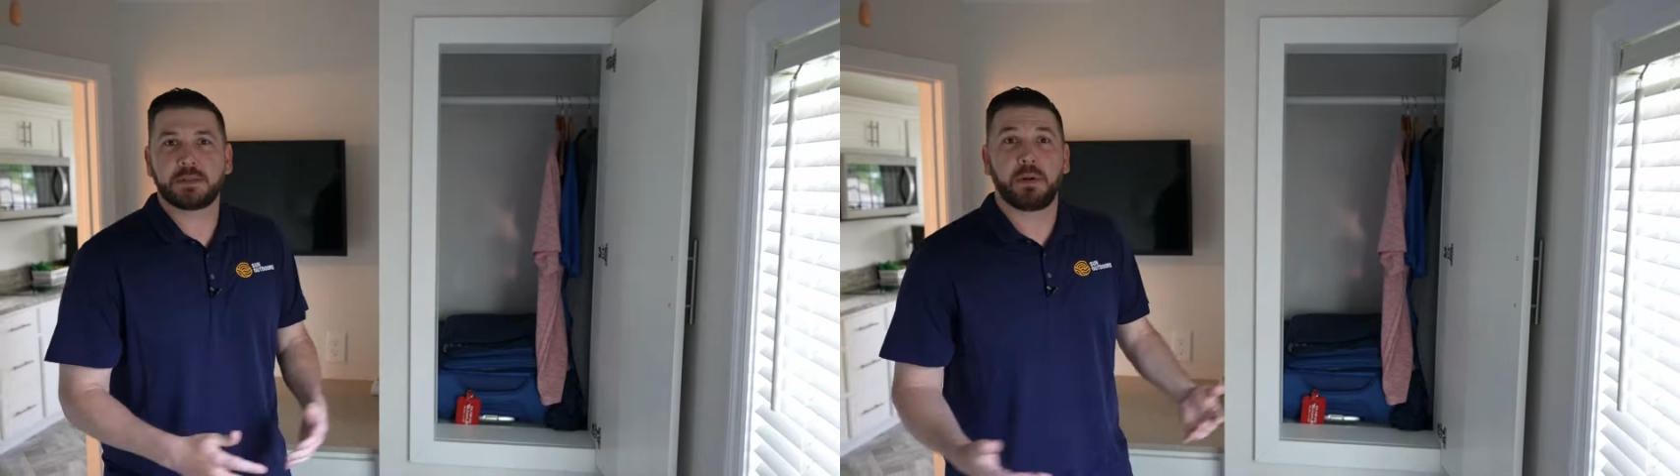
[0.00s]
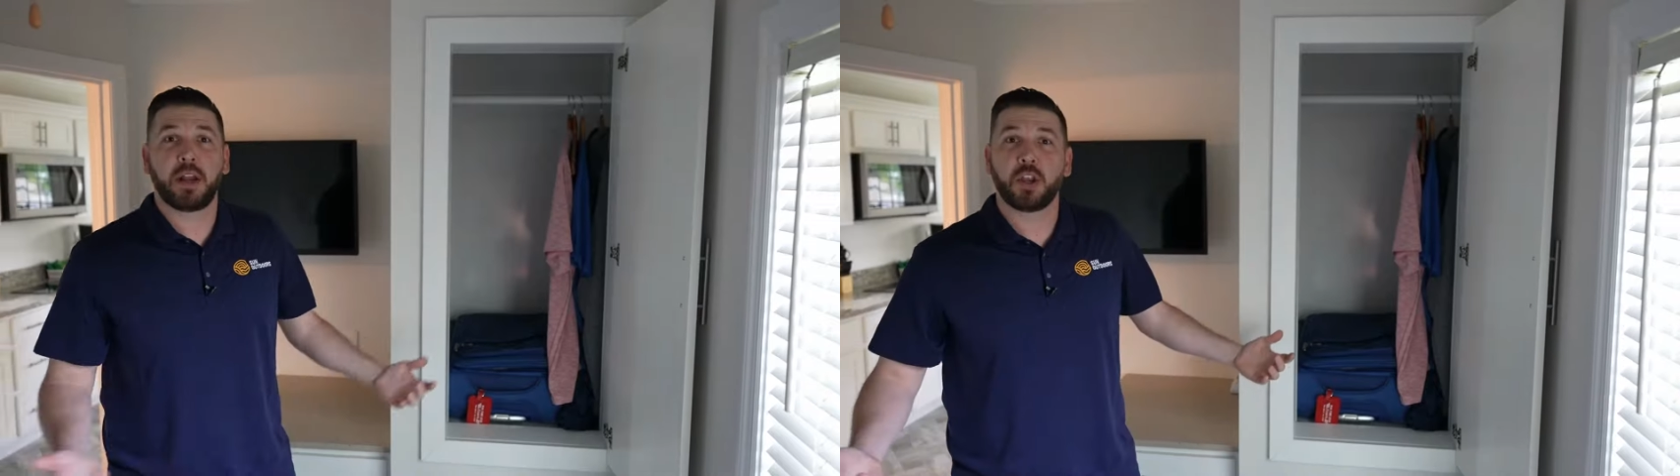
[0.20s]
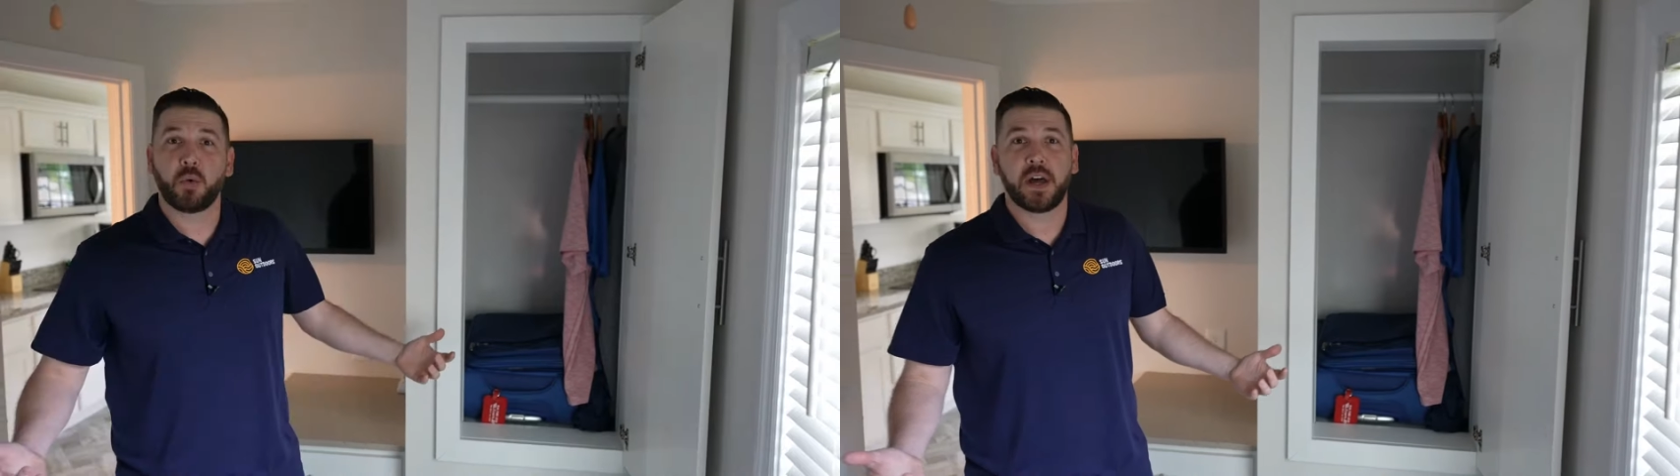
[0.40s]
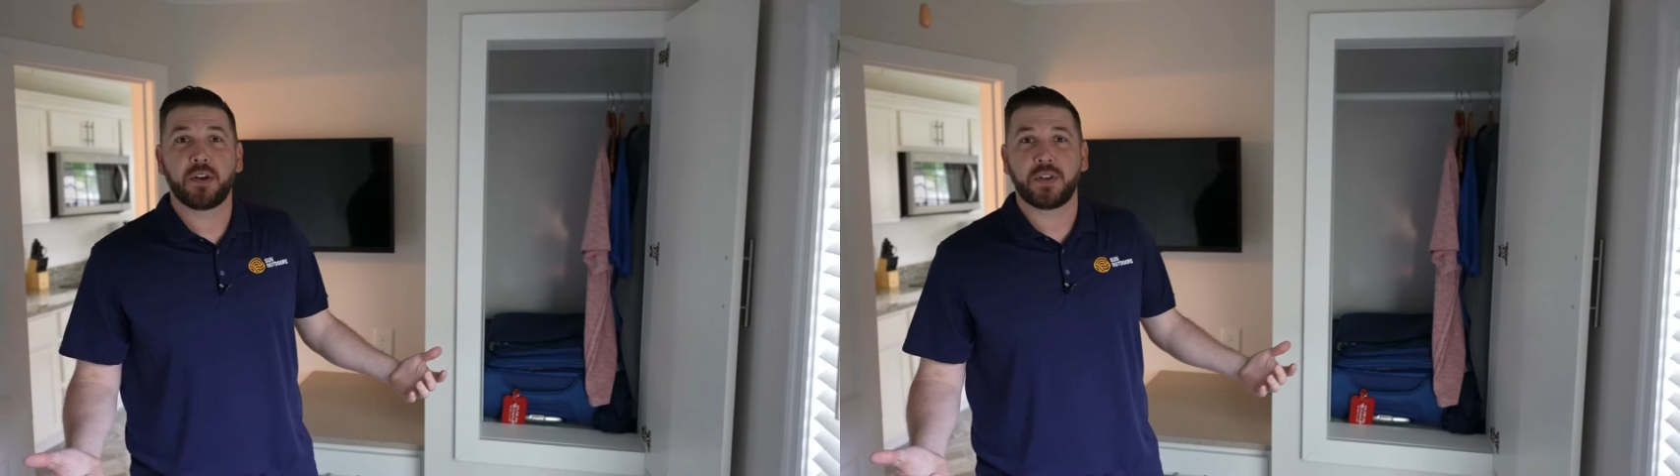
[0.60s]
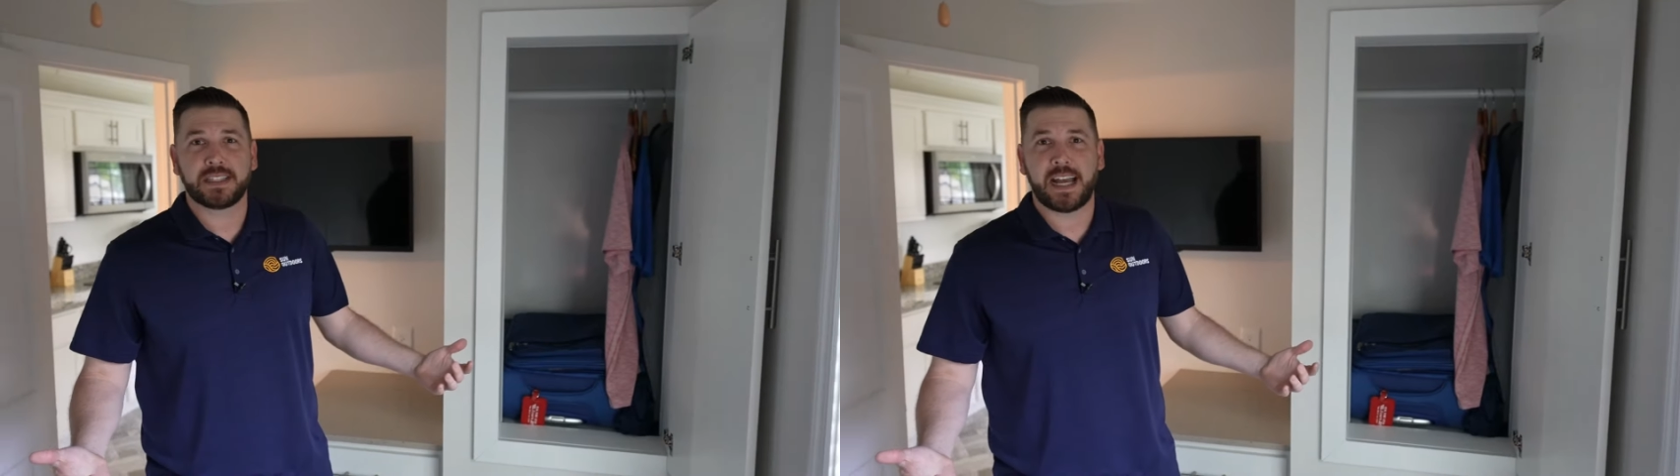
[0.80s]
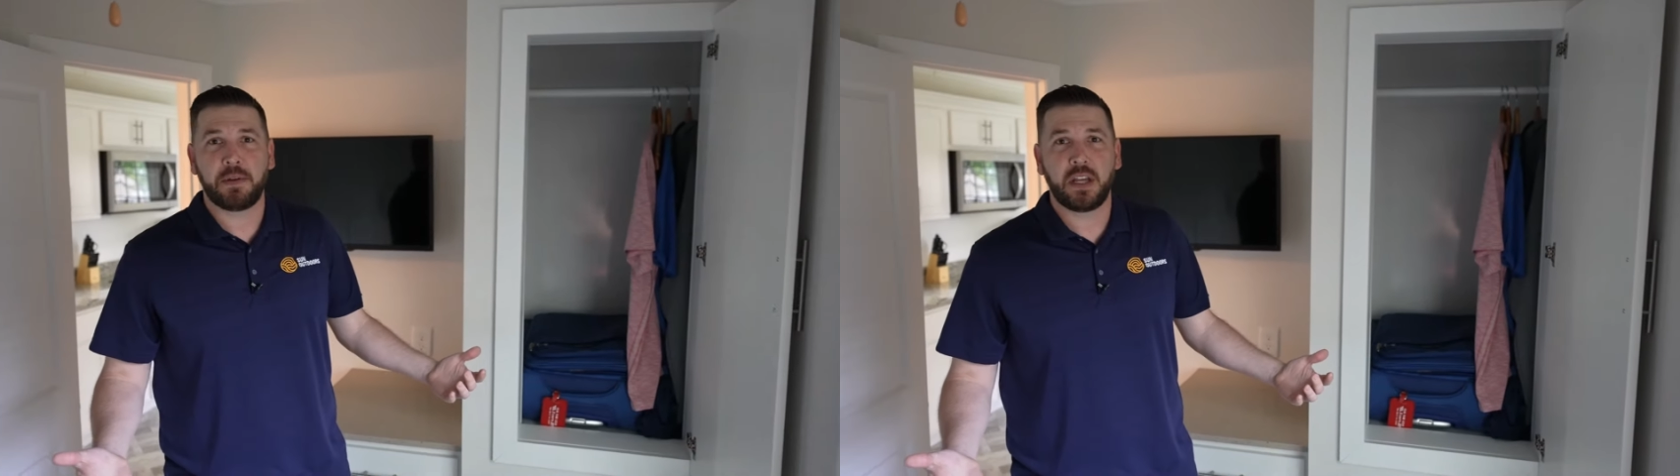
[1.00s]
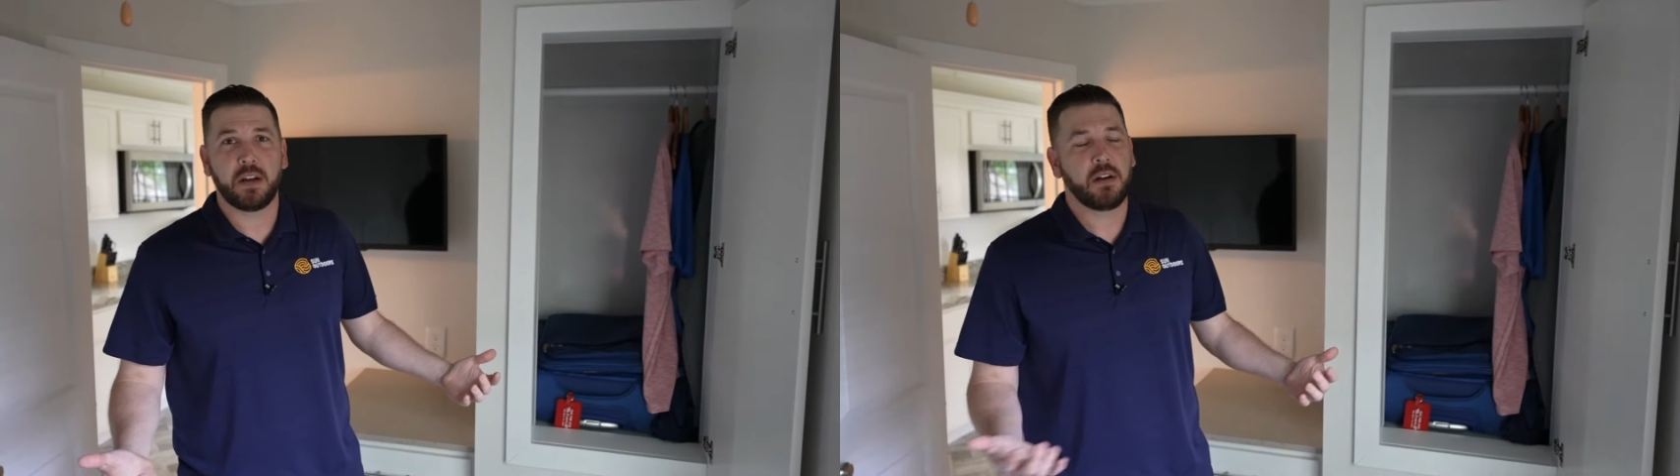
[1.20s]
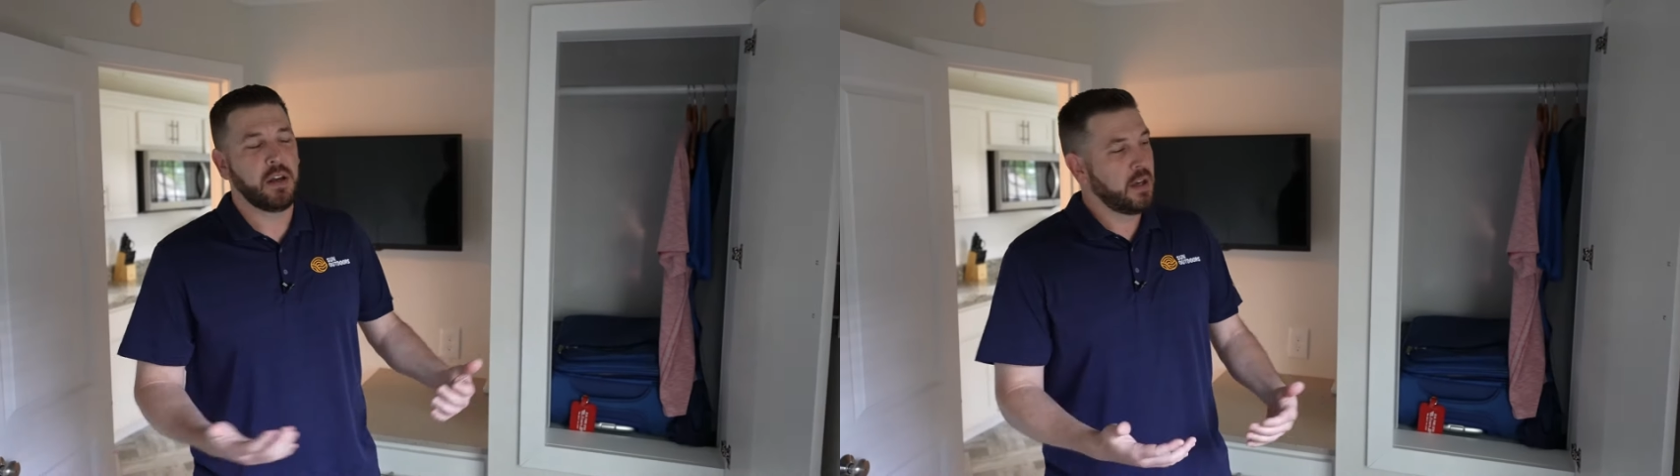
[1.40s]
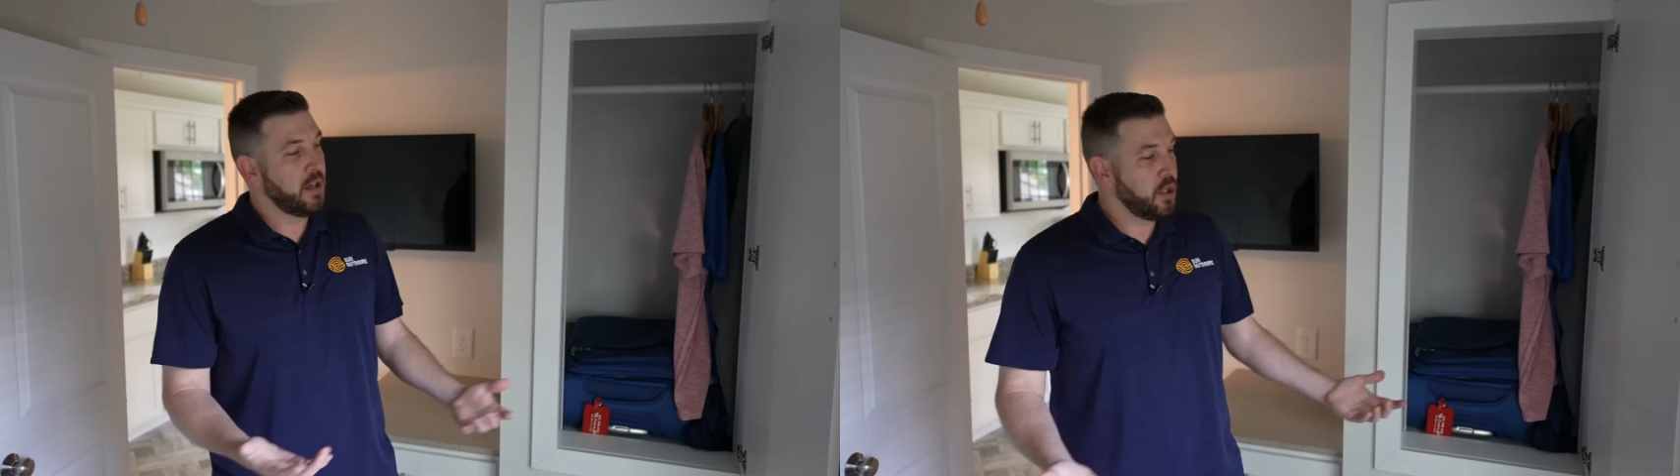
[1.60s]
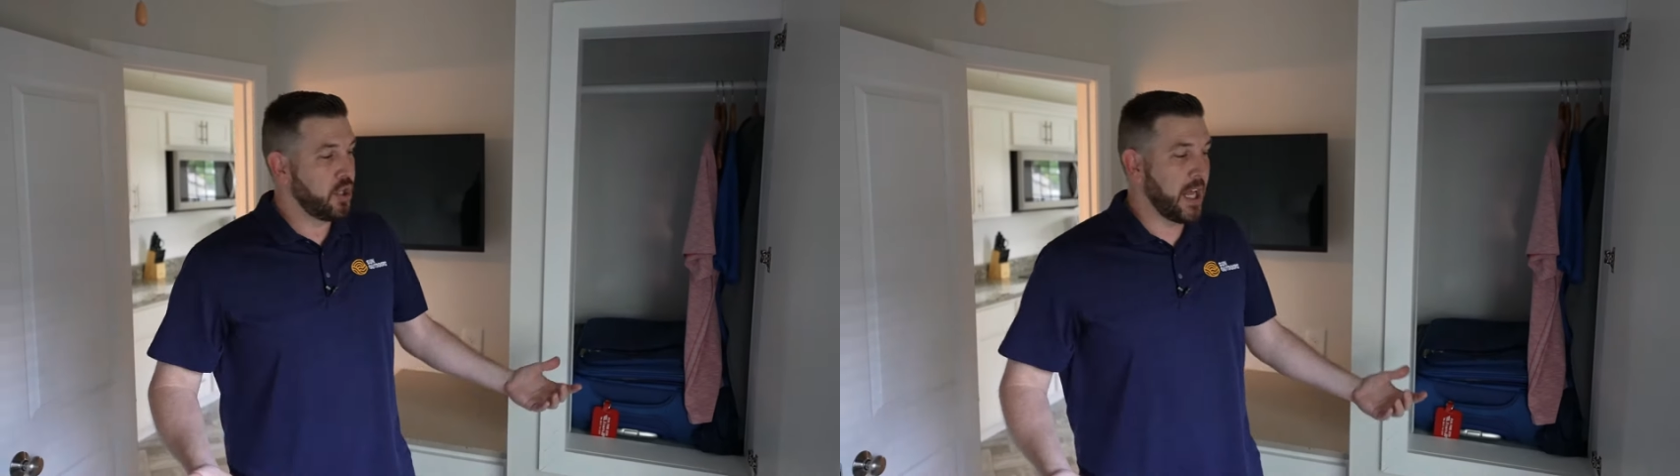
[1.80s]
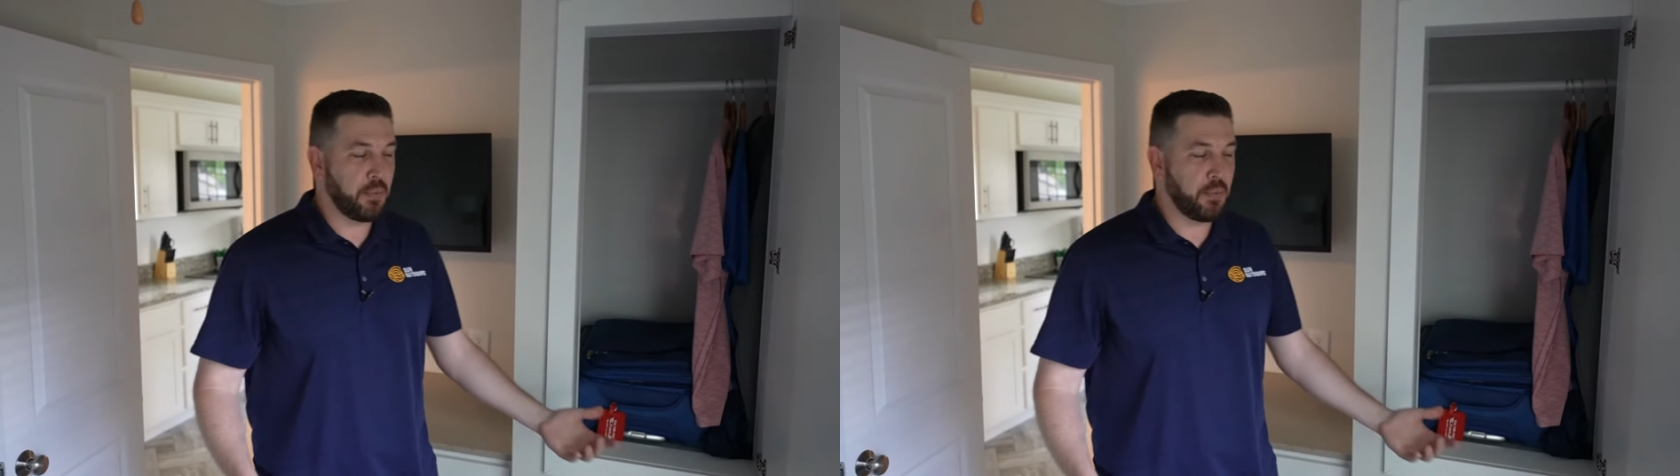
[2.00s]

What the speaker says: depending on the weather and the time of year. You got a